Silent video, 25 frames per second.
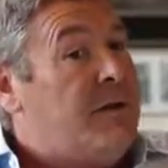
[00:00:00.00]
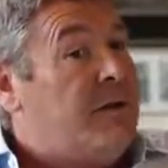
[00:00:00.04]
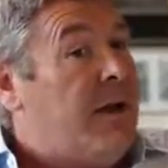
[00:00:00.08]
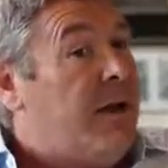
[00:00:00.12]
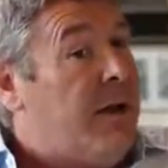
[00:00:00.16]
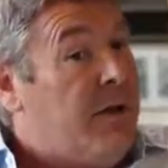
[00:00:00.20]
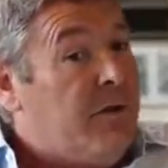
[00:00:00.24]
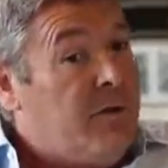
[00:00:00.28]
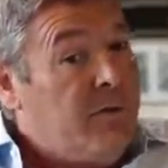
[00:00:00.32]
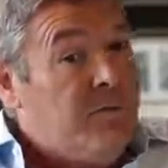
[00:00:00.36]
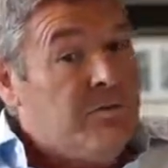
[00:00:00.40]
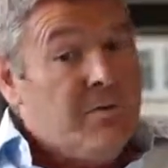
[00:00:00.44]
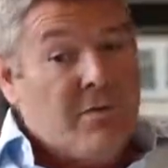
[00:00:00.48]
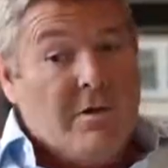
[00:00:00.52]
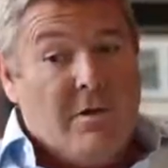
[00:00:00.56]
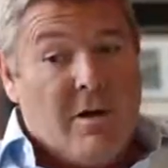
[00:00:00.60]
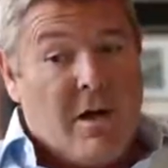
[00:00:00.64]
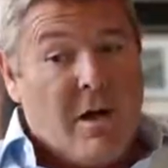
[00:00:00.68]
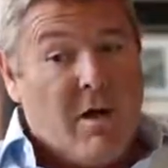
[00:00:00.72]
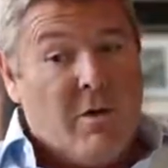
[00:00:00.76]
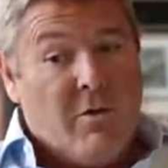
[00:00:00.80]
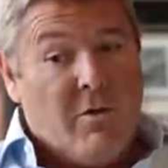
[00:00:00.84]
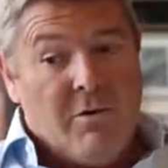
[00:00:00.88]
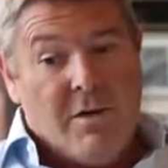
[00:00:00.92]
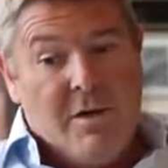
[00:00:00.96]
And you know
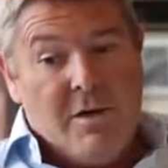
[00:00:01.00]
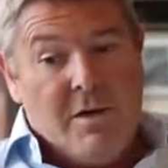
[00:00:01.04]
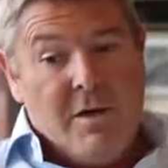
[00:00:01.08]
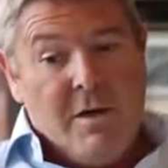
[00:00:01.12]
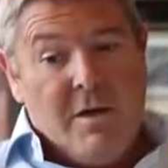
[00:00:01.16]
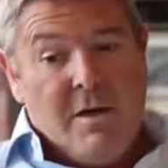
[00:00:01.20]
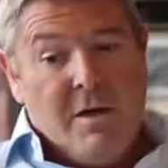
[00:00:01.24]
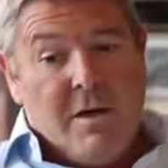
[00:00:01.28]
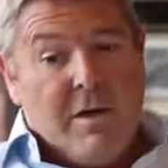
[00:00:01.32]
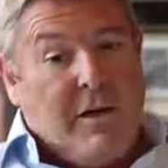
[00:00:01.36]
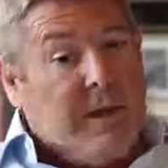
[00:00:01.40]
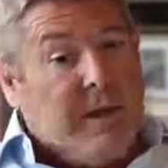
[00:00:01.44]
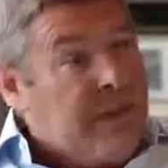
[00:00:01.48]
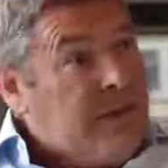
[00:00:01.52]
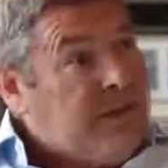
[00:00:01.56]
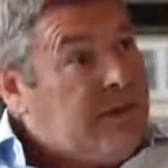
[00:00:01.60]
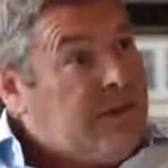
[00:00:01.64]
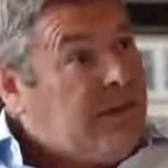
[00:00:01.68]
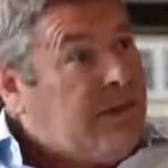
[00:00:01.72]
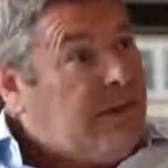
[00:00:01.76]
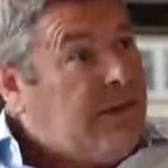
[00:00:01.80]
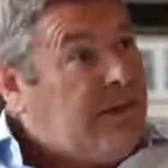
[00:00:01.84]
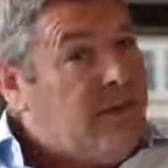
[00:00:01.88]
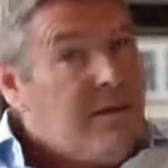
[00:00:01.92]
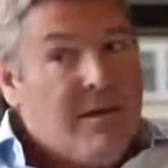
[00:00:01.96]
how in
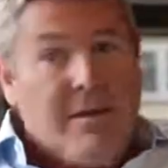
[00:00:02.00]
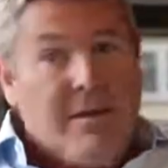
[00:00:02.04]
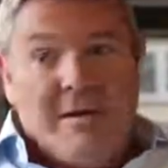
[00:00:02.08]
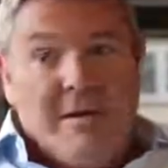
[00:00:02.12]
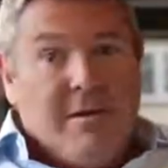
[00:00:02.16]
Italy